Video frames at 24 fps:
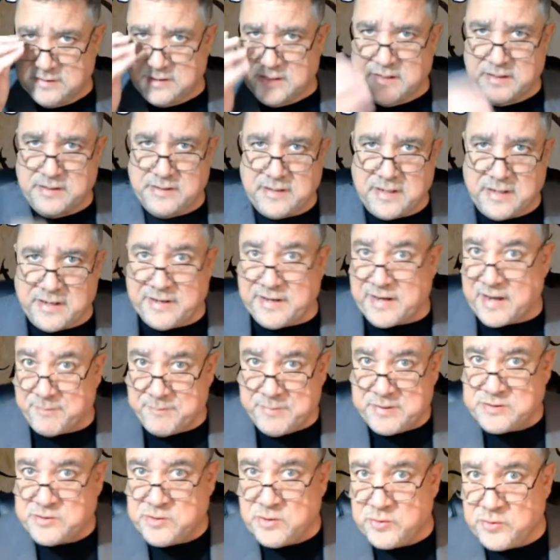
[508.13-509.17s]
And that
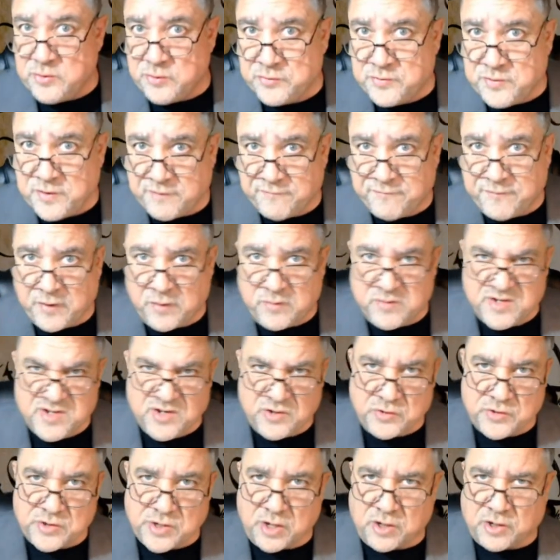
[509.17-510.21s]
means you can do it through your phone
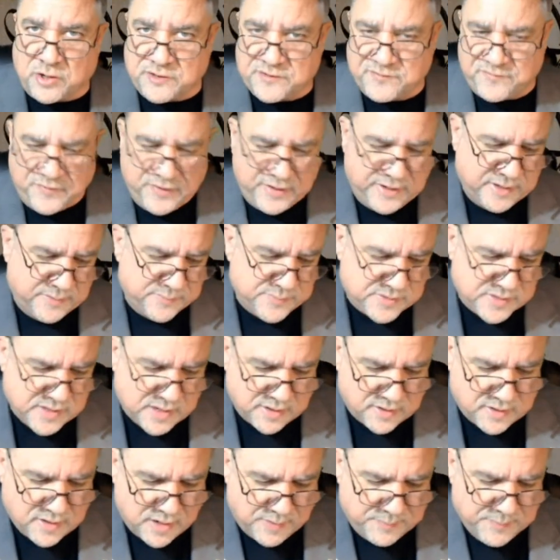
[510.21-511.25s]
too,
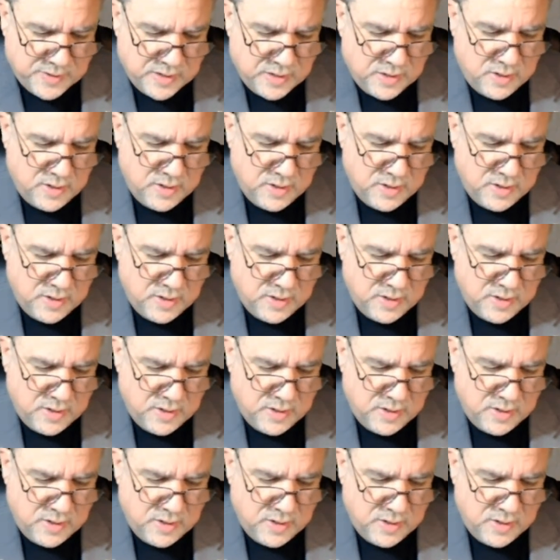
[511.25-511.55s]
douglasvgibbs.com.